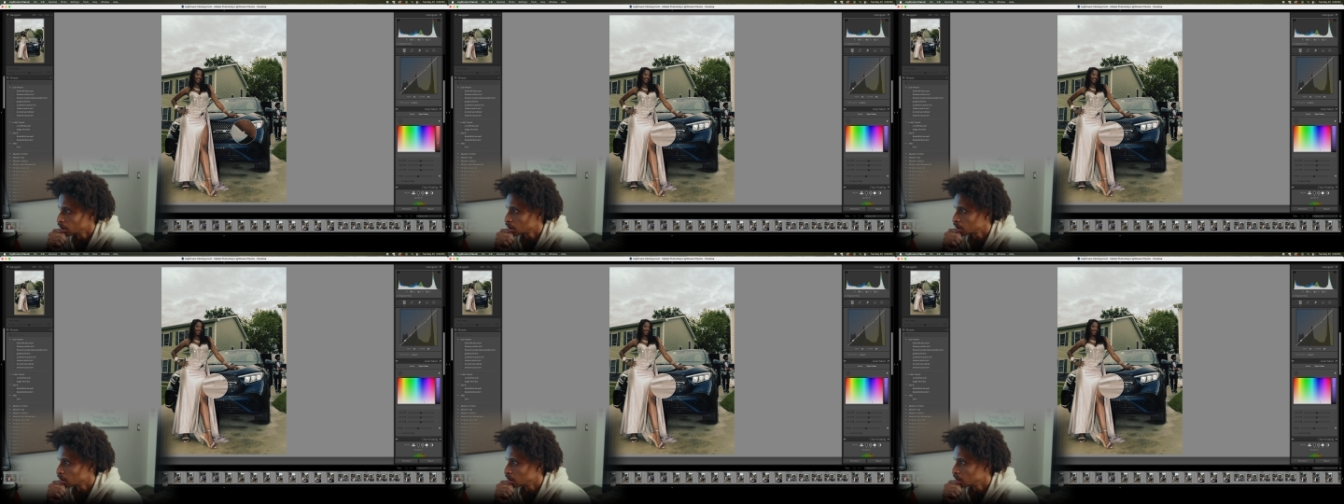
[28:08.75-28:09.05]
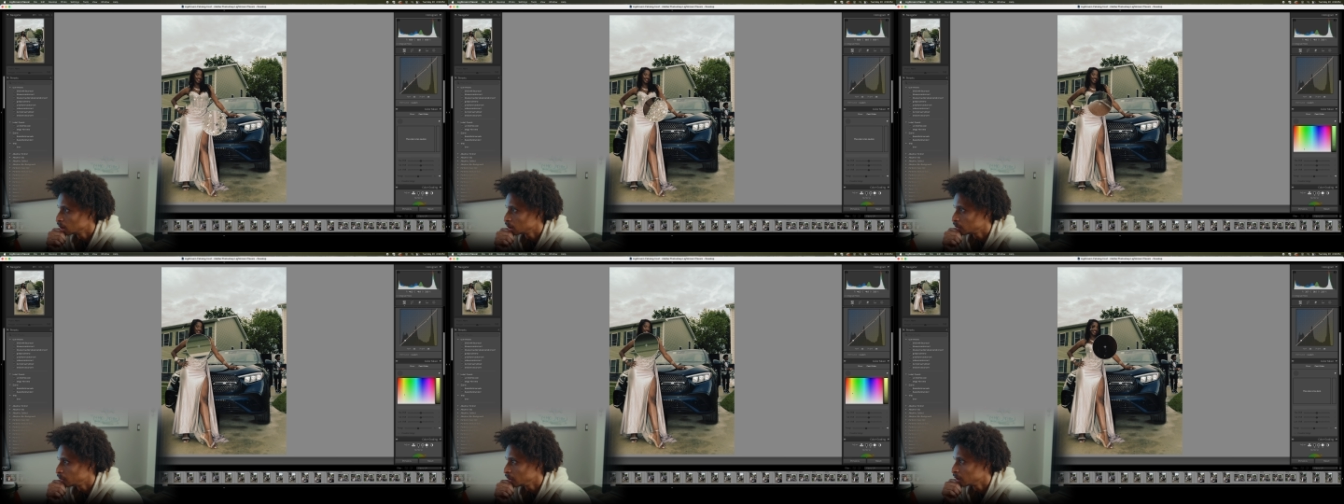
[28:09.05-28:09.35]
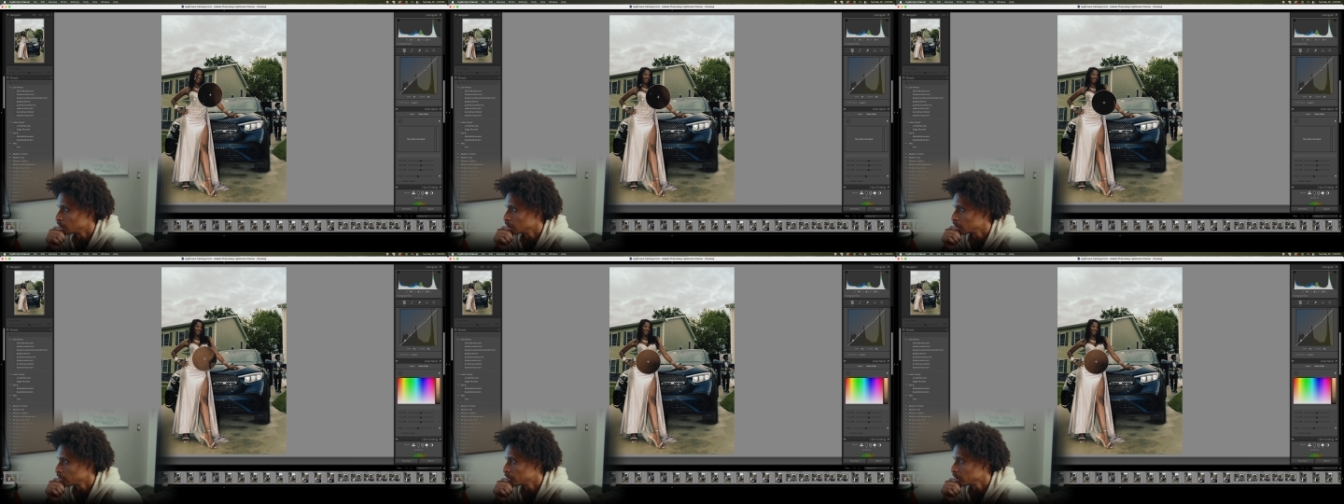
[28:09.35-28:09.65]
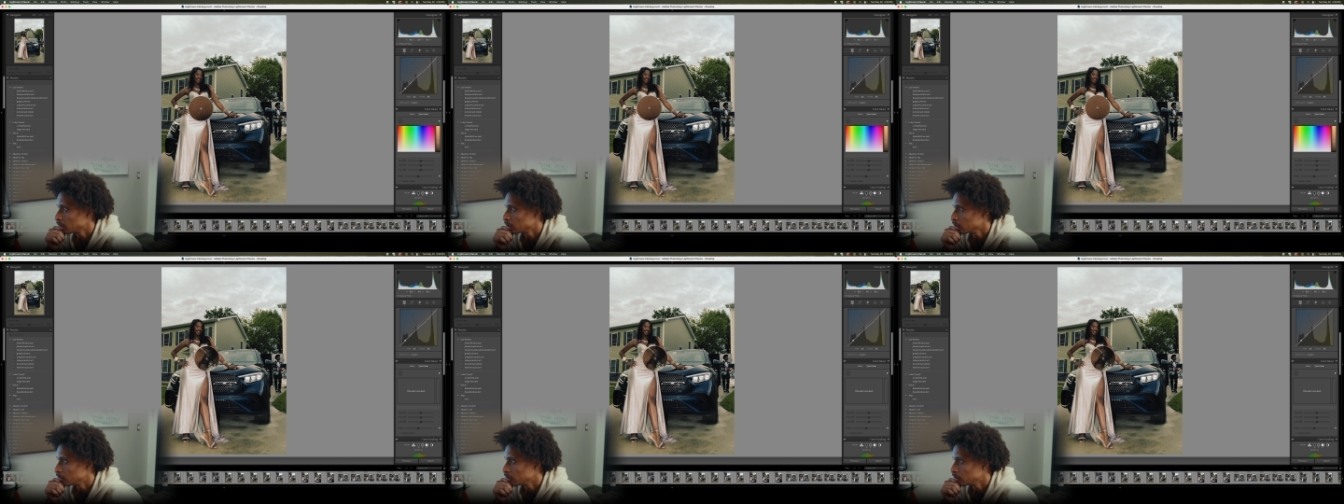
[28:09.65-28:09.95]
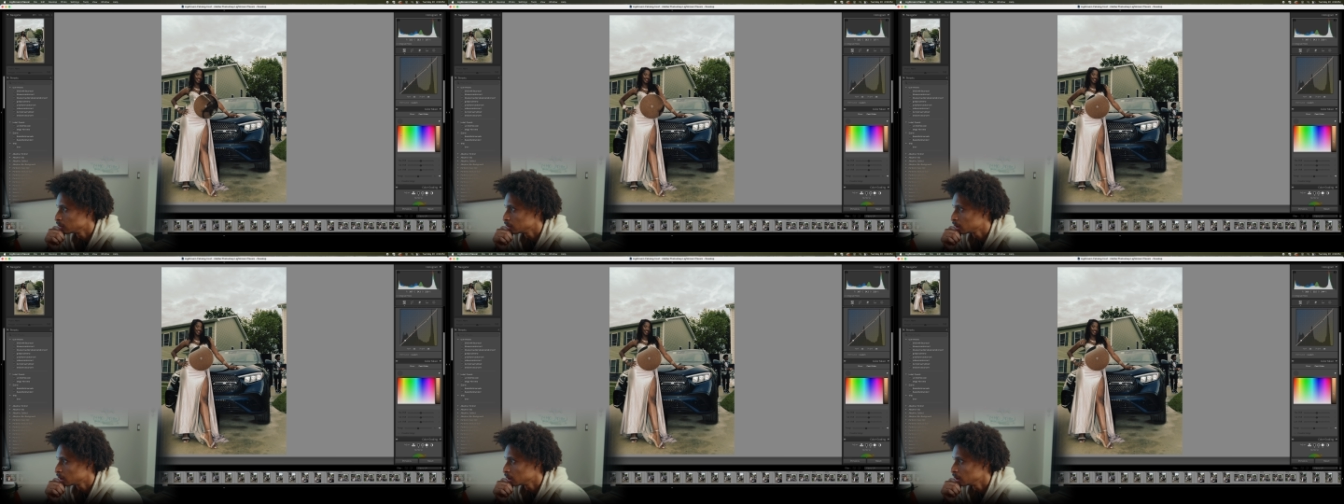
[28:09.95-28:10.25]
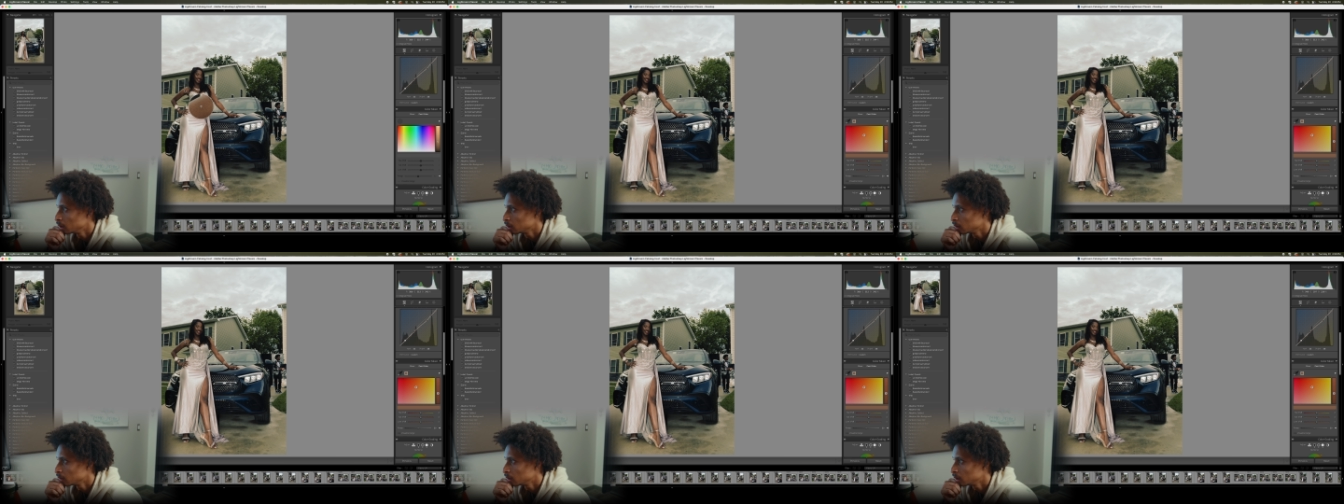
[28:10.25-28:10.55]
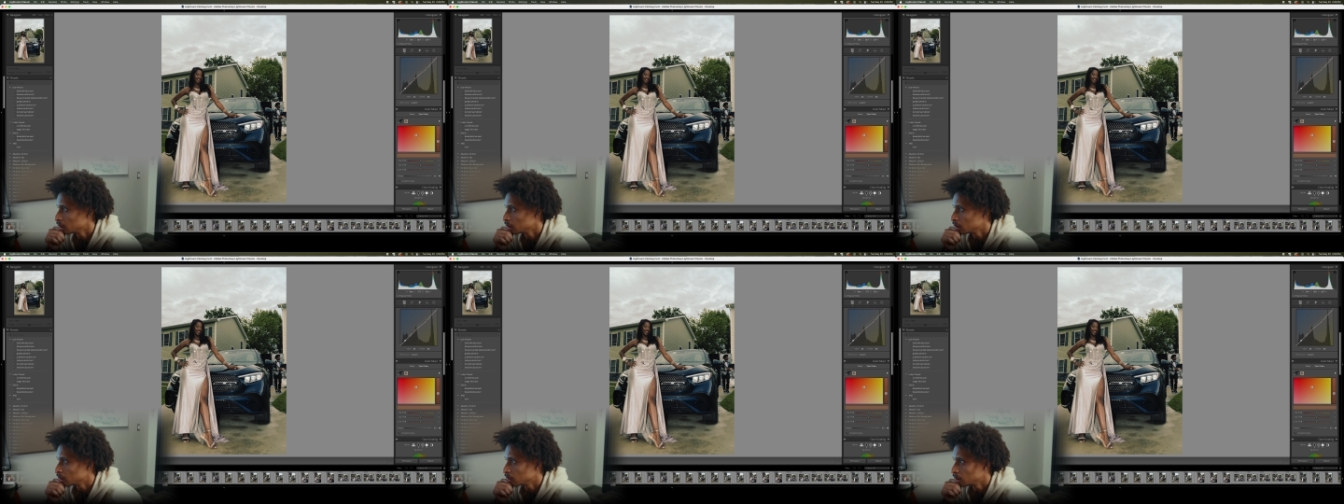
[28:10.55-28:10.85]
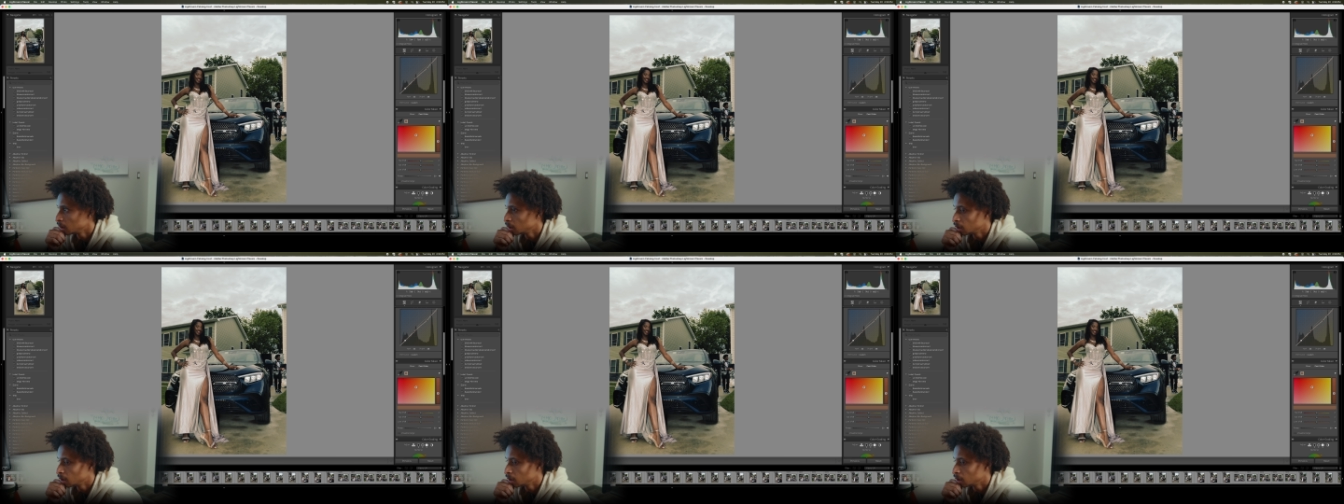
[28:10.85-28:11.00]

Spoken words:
So this, we can like fix our skin tone now.